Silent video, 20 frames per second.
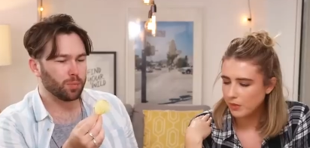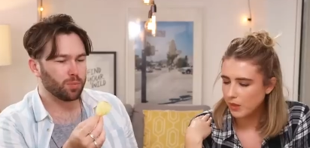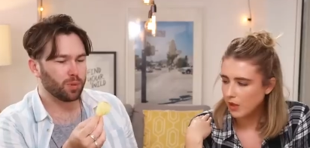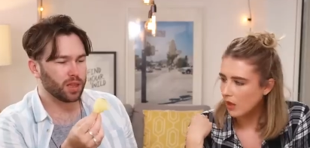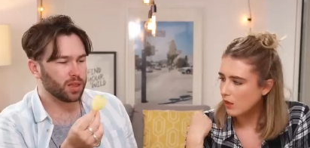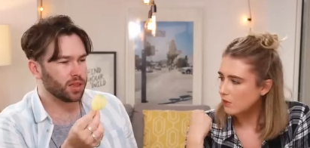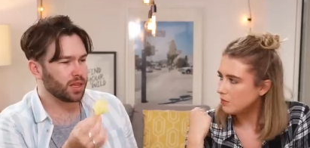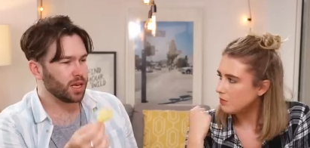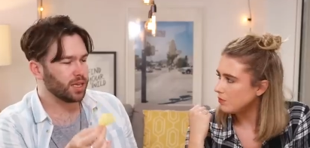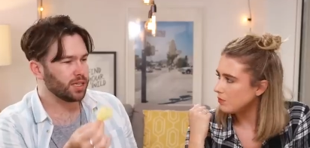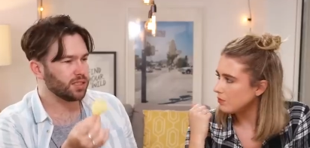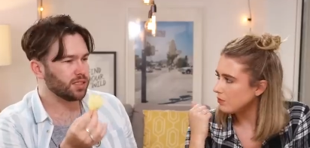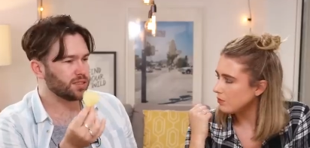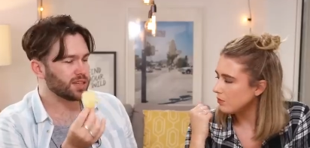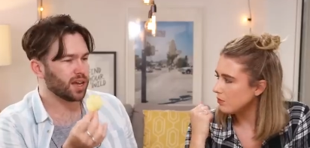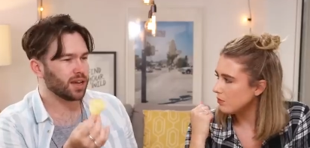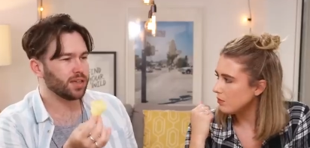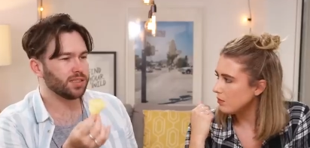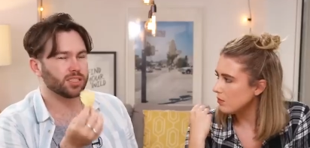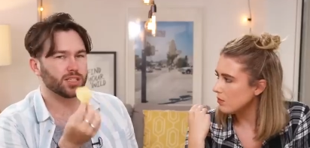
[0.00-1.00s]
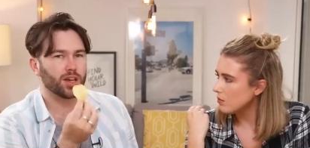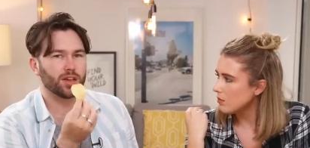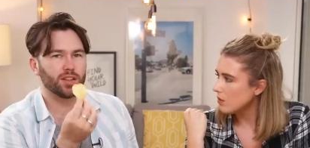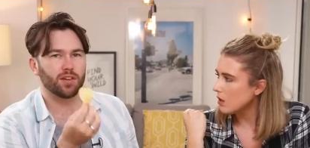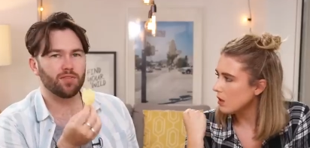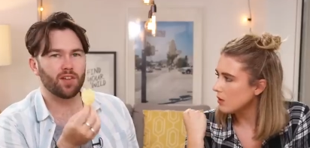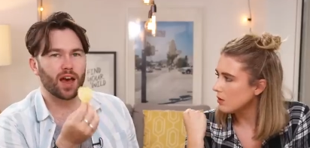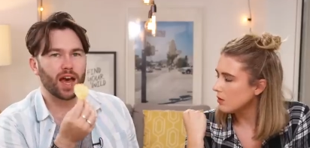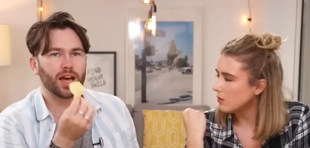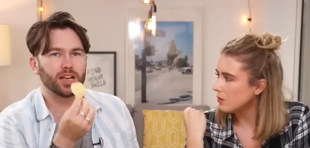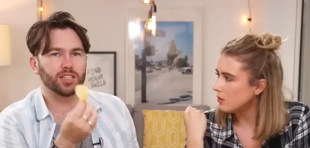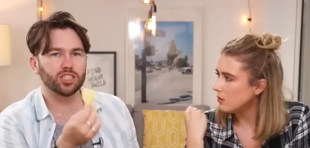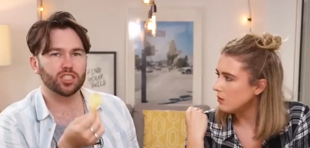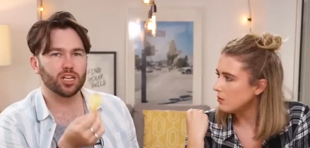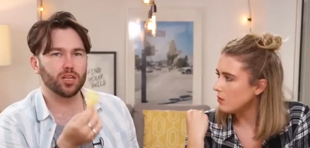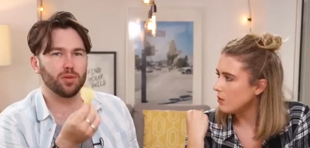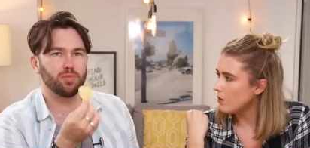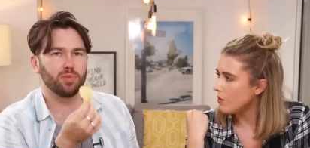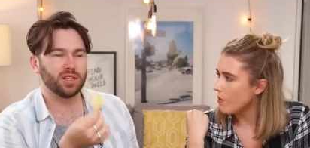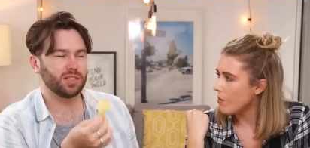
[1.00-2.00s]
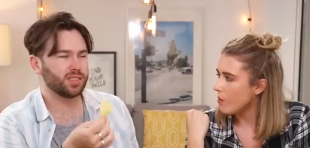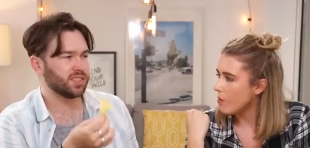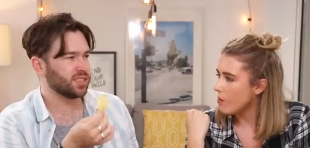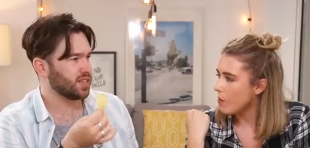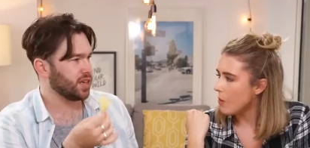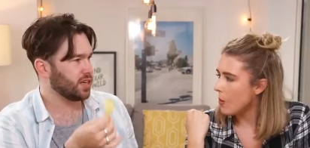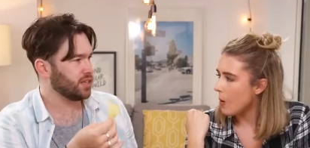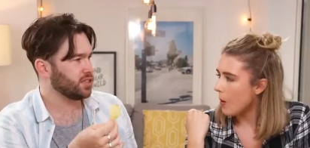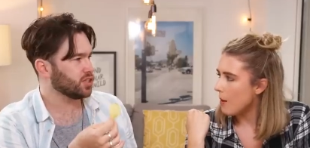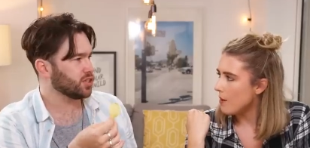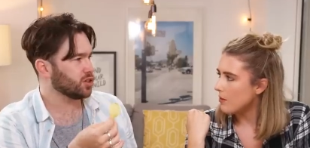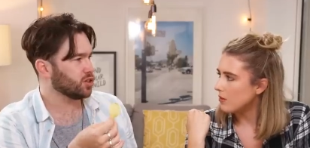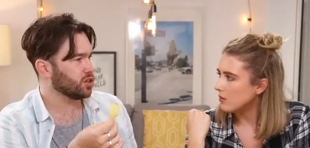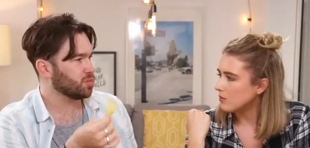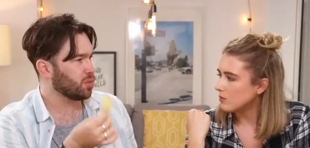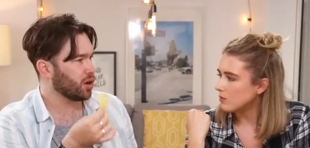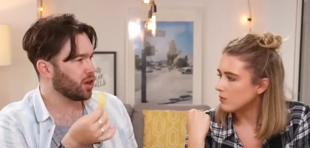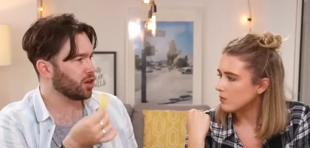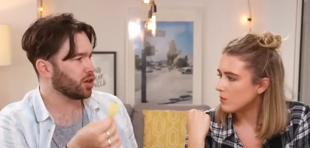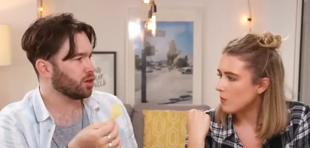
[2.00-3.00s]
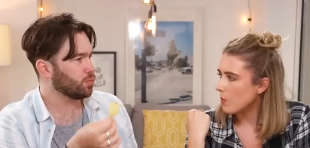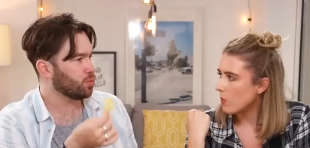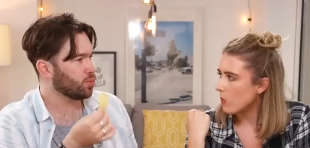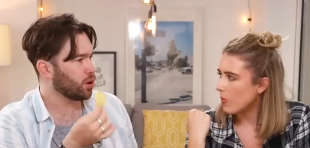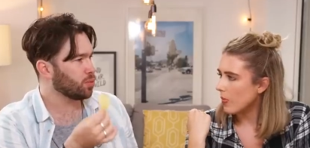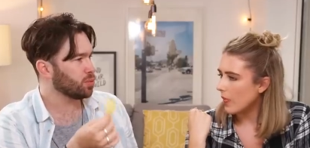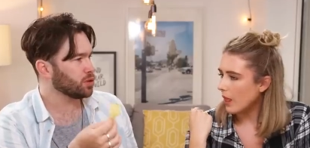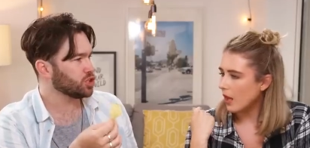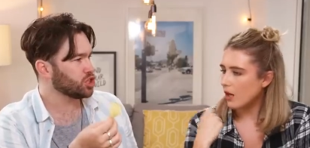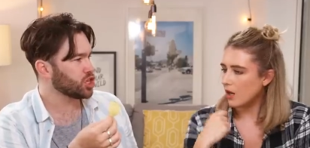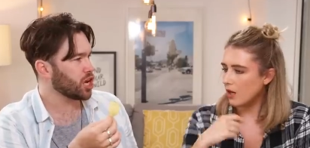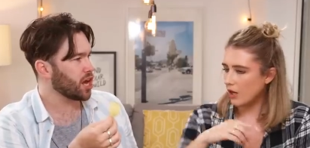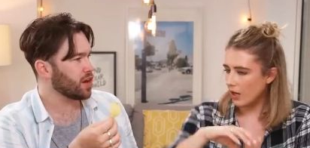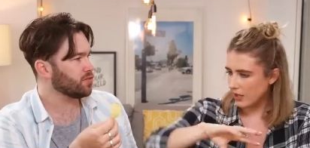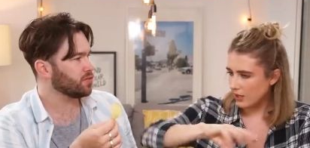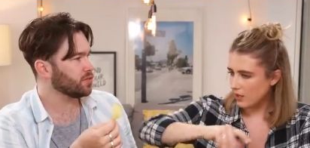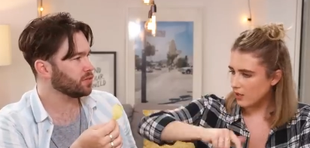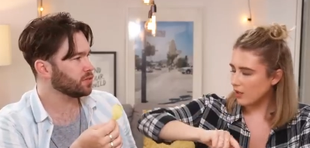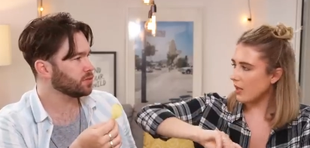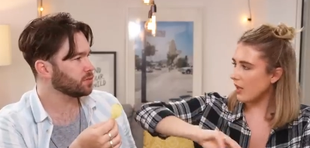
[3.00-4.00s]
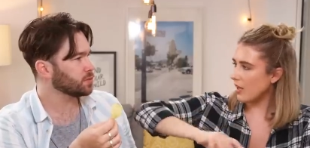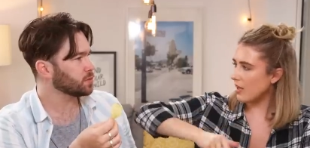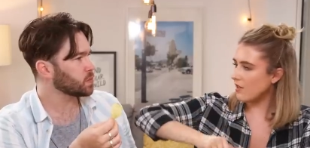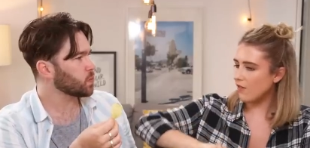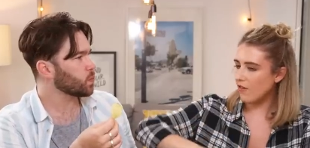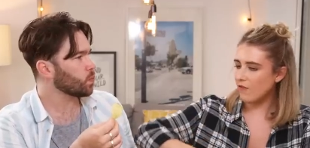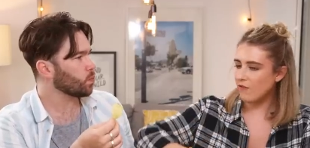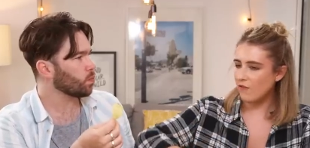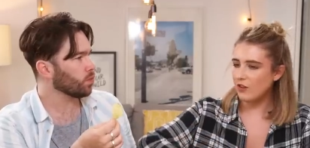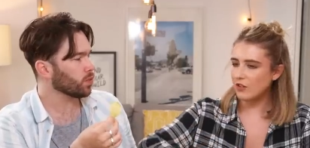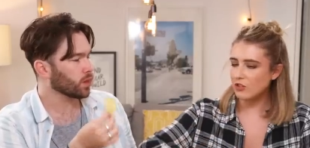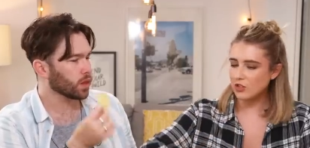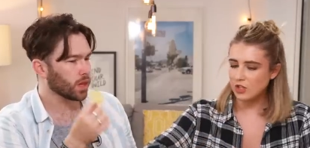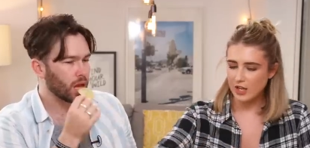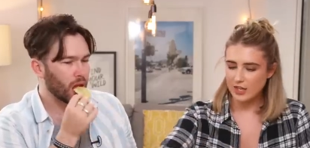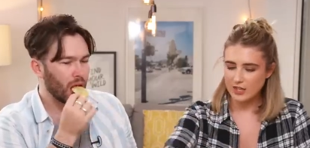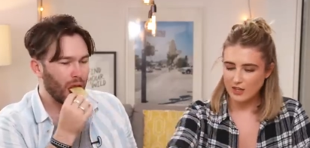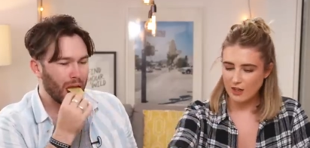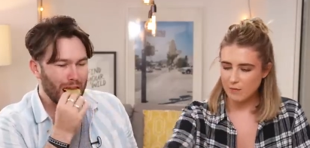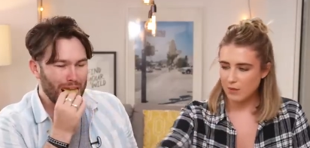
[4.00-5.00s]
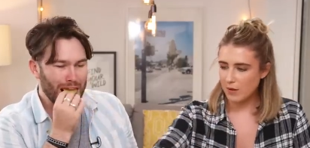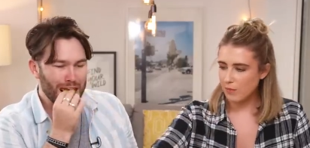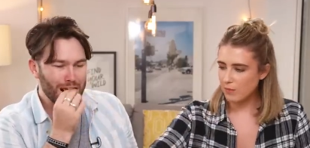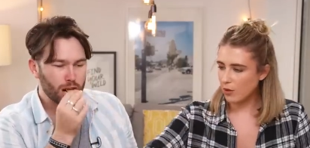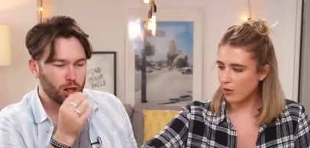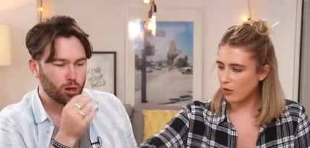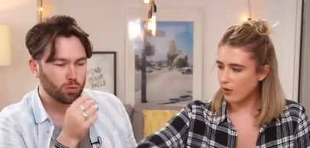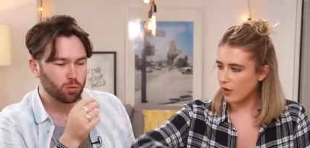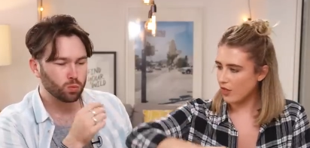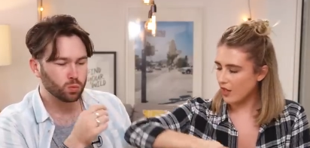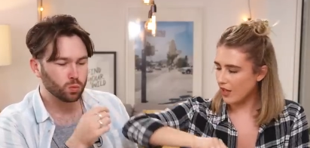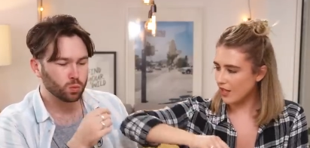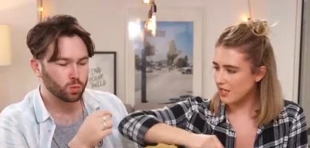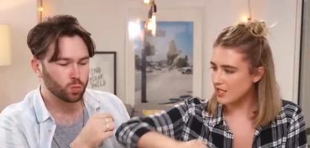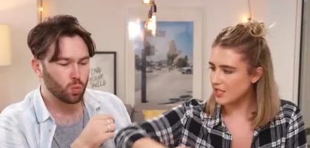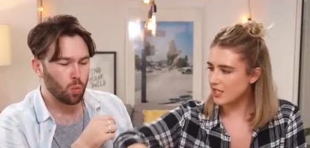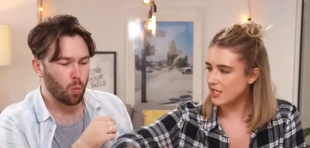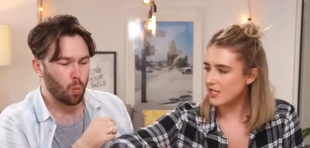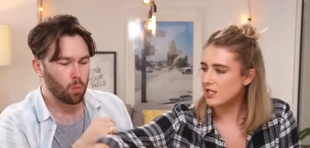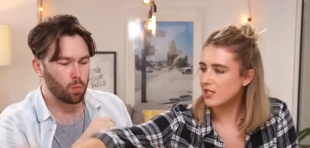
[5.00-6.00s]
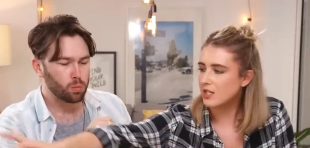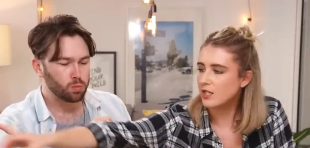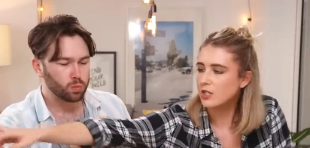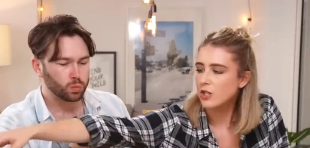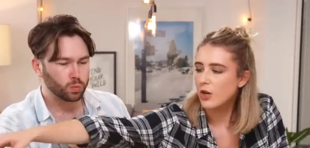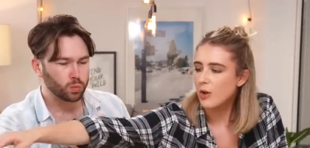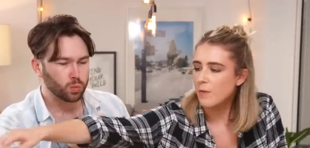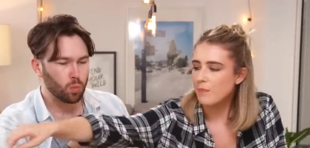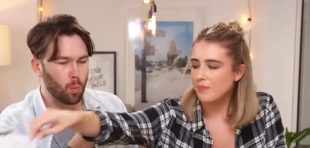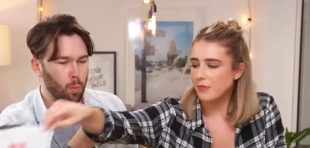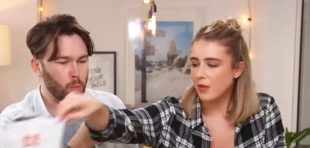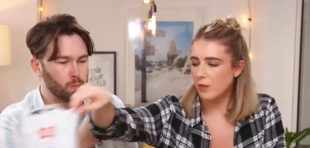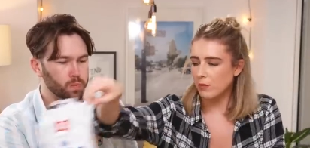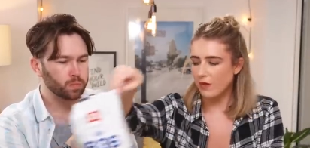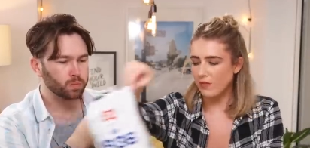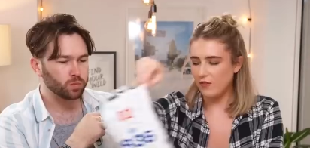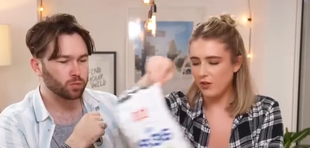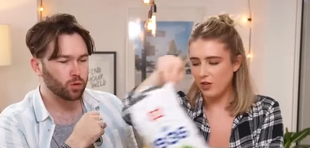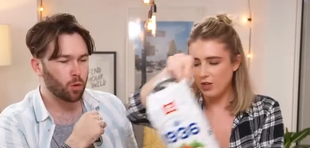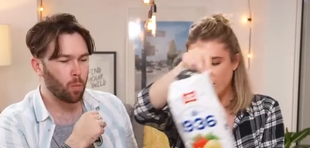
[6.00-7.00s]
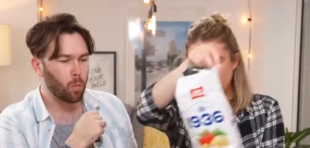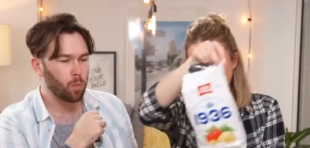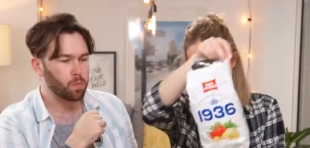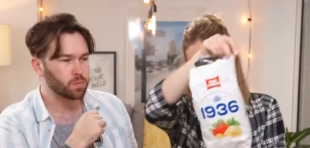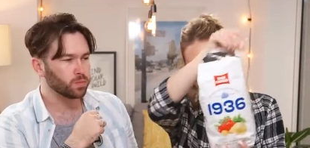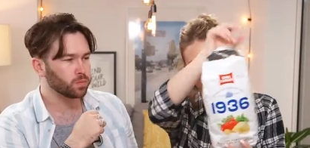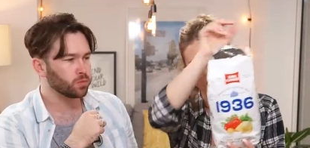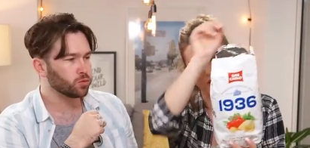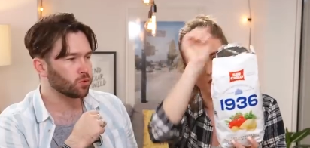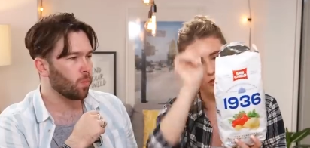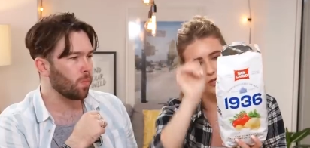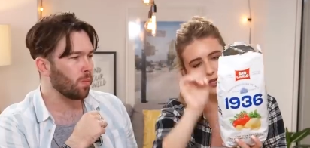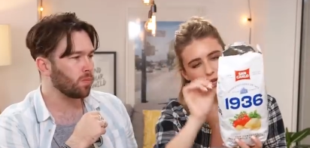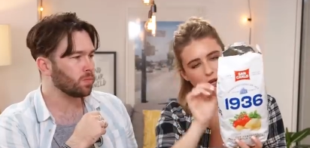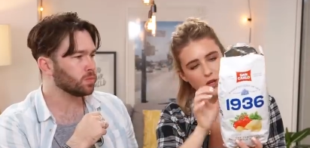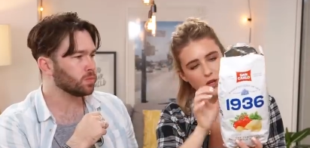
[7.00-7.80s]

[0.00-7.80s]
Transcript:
Speaker 1: But these taste like they've actually been seasoned by a proper chef. Like,
Speaker 2: it, it mm. feels mm. like they've been put on the thing and seasoned. Mm. But if you look at this photo,